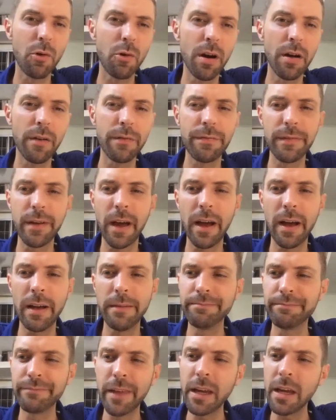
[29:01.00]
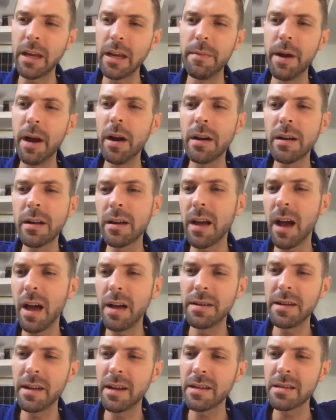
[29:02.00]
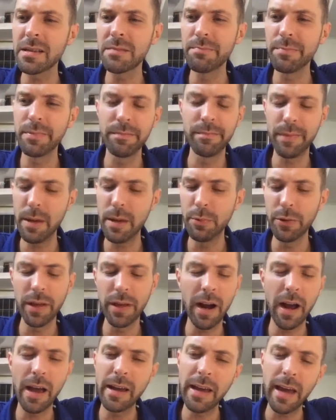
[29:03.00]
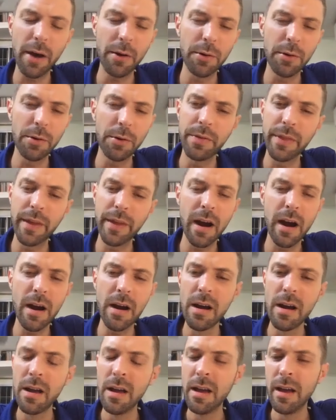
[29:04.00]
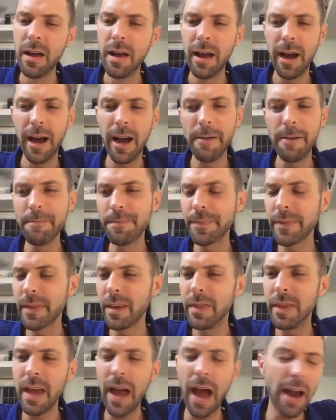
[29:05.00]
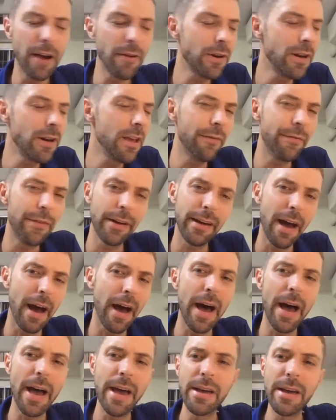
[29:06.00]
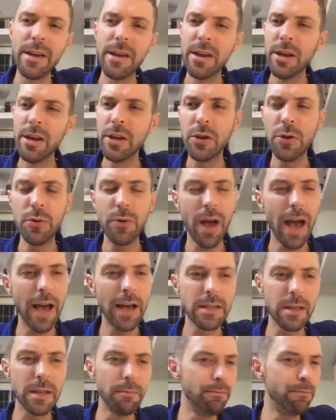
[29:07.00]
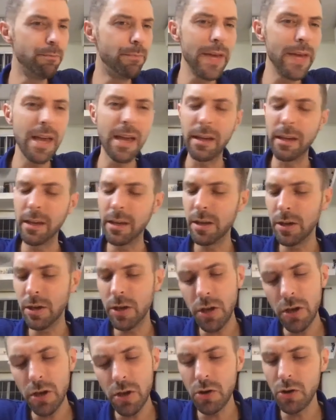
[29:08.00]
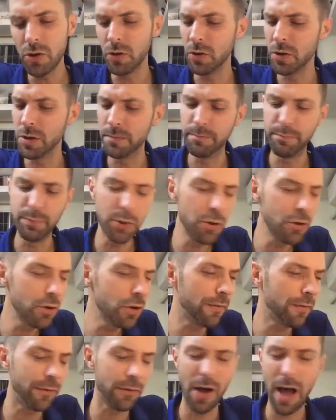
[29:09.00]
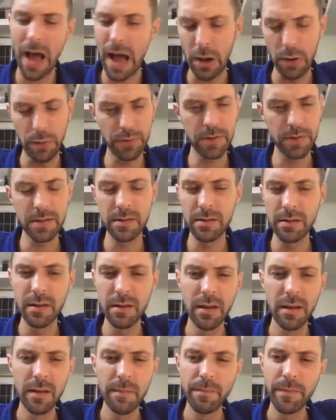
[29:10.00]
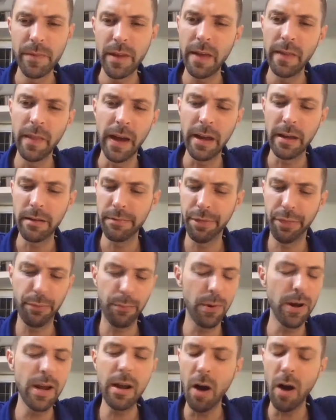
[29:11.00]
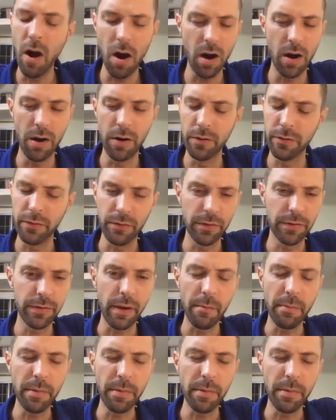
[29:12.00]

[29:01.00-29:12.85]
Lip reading: of an American context, people that I encountered there. The irony of a guy who has a big, huge, beautiful house and 3 cars or something.